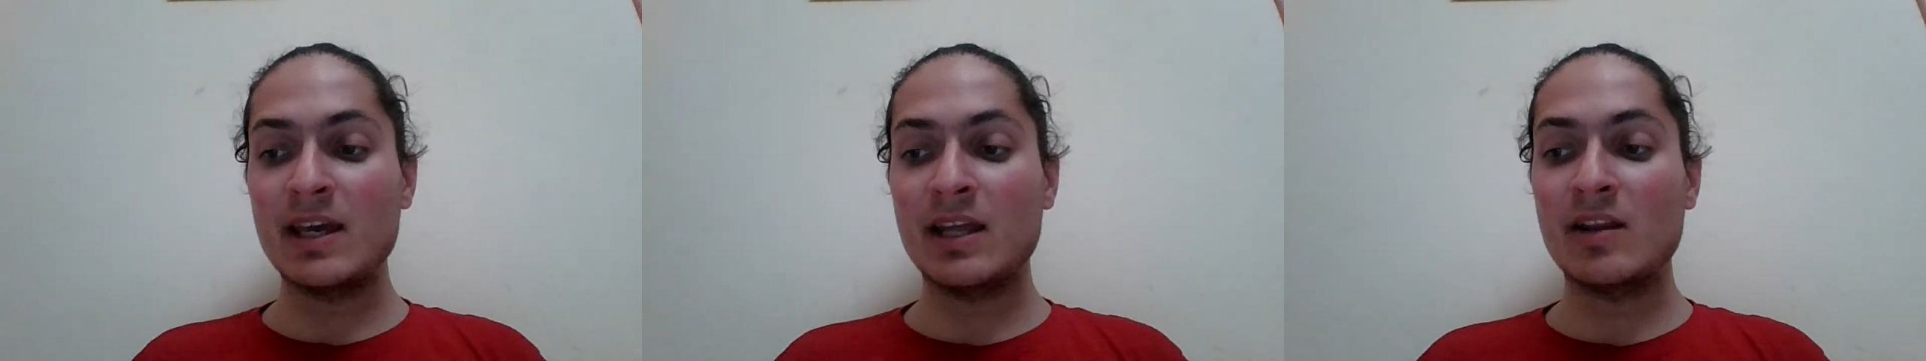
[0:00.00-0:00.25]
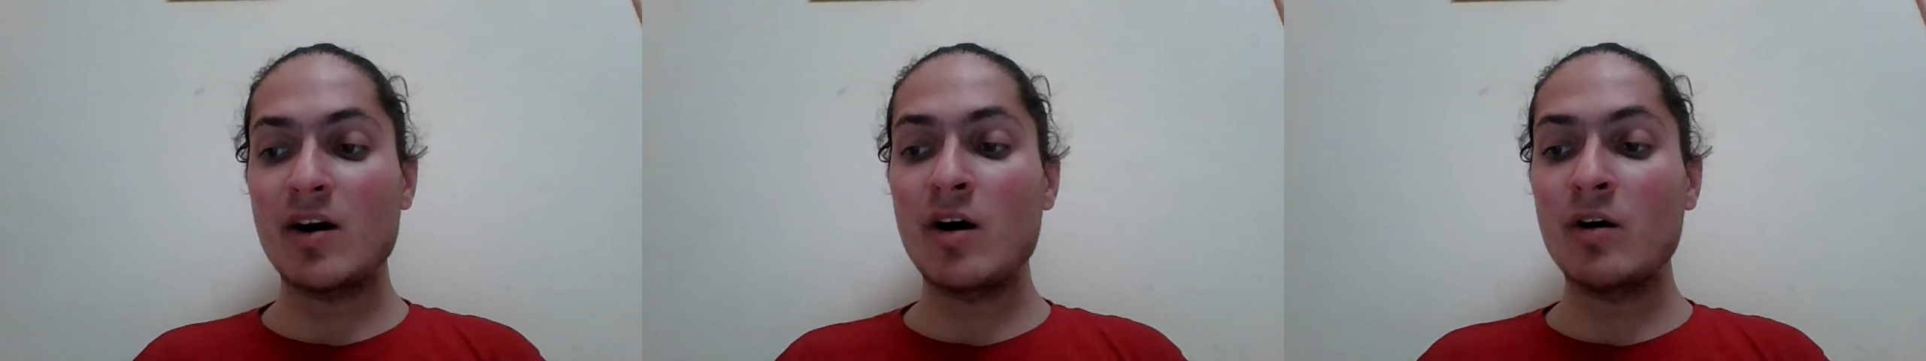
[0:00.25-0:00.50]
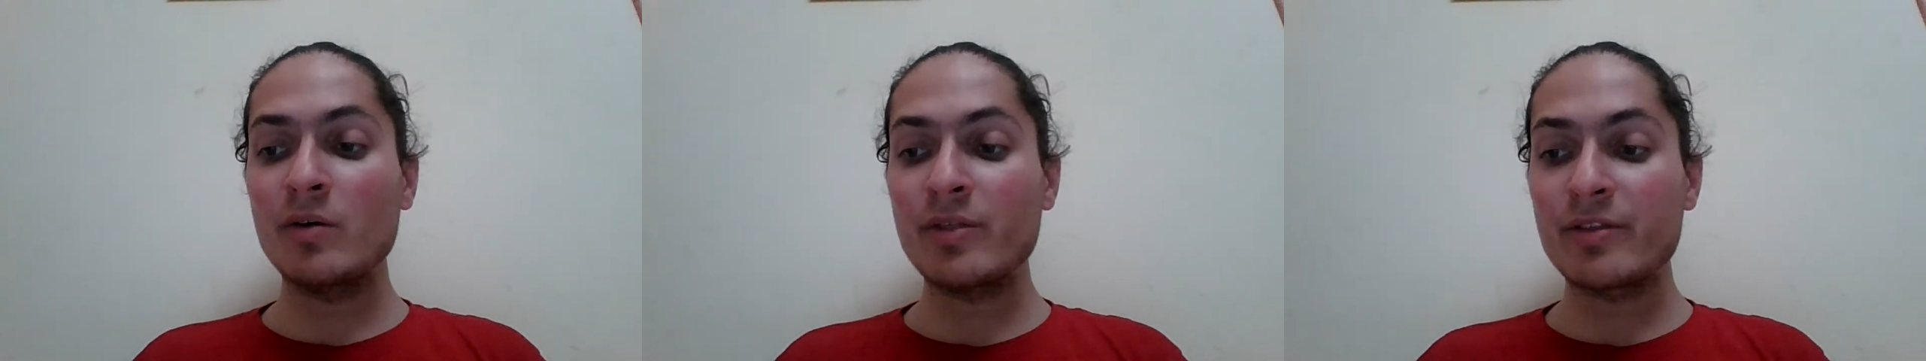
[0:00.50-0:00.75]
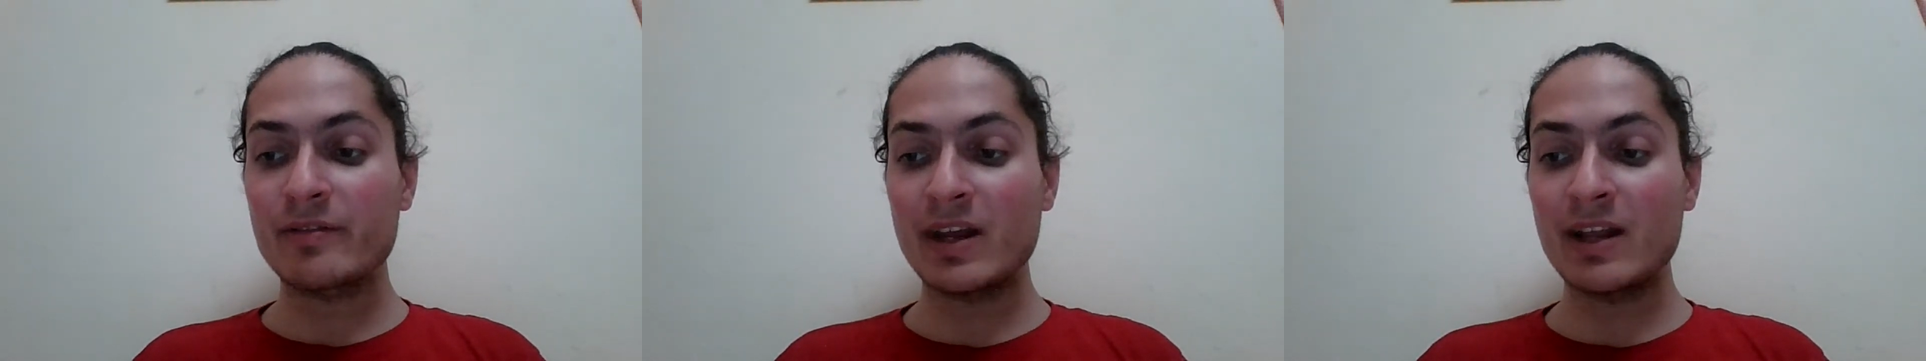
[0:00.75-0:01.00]
in all
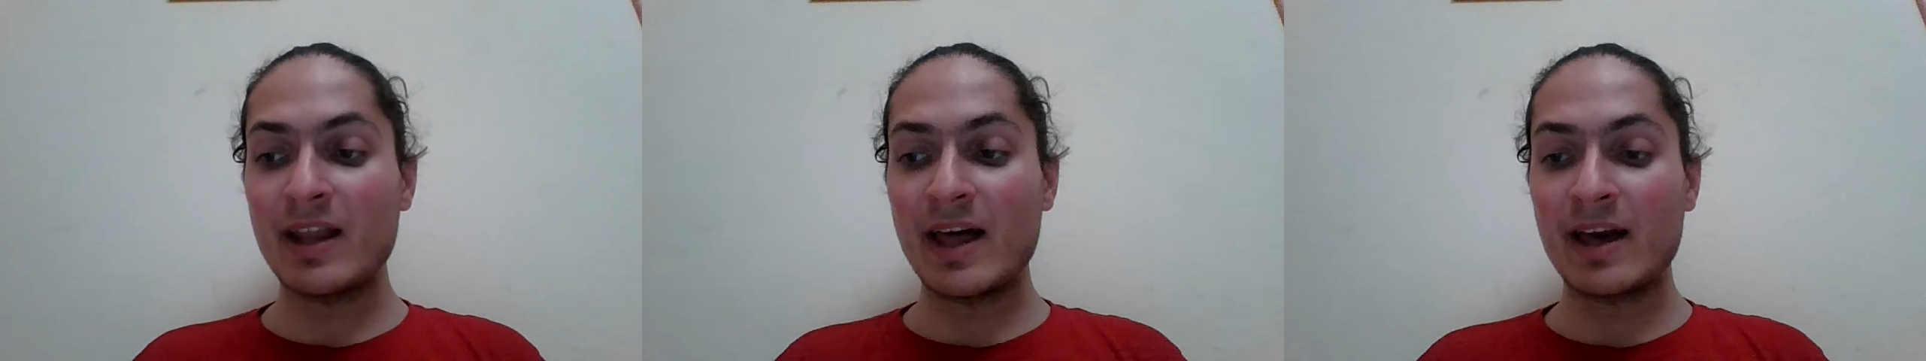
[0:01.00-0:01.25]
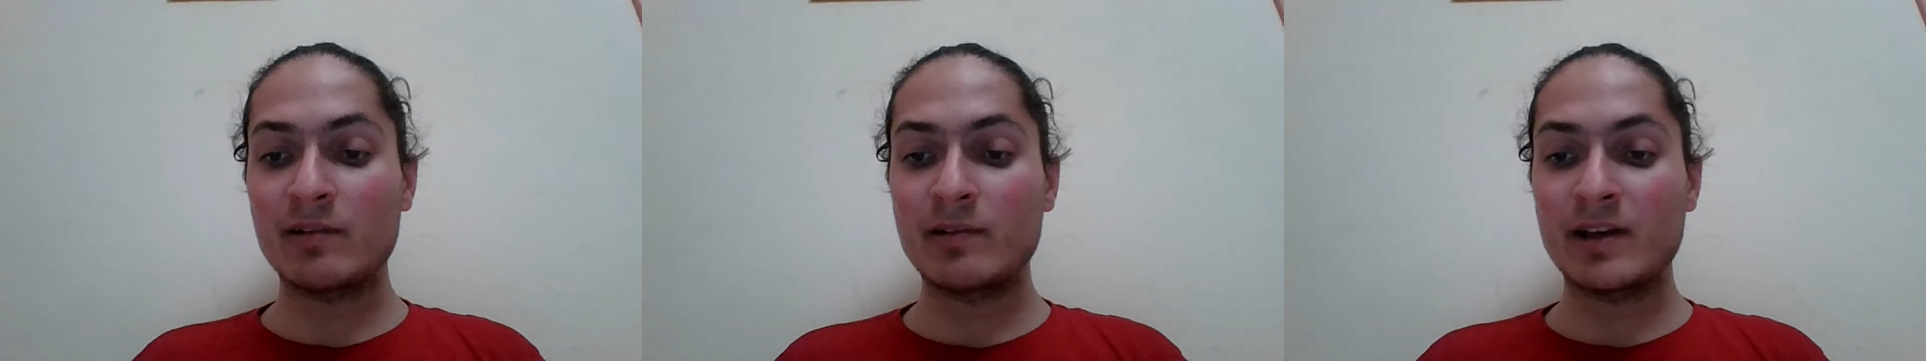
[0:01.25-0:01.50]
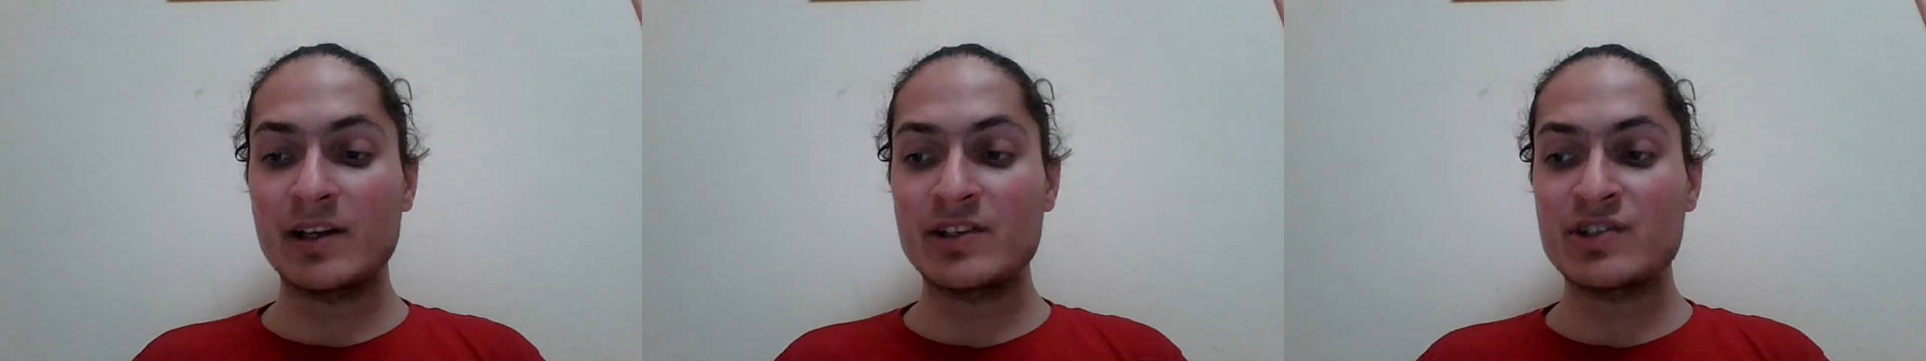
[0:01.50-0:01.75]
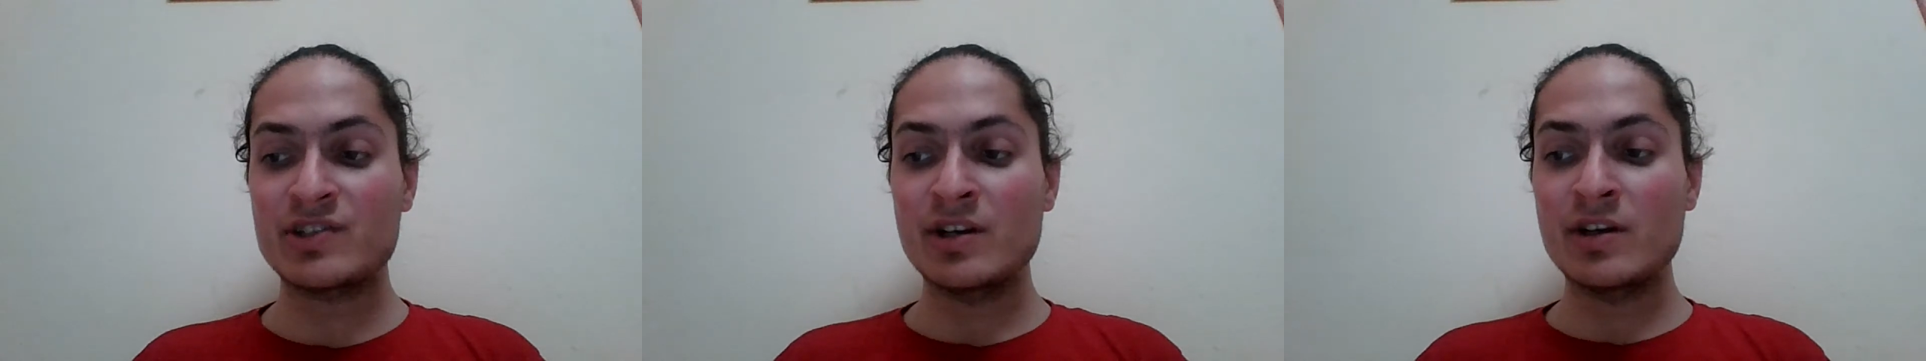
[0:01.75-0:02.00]
three
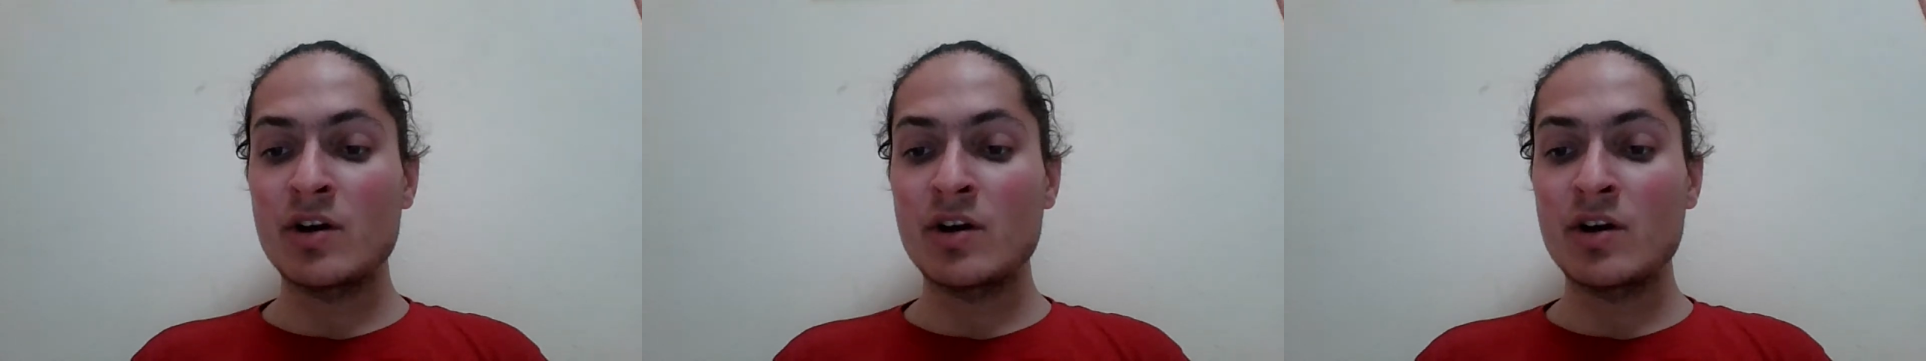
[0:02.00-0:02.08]
language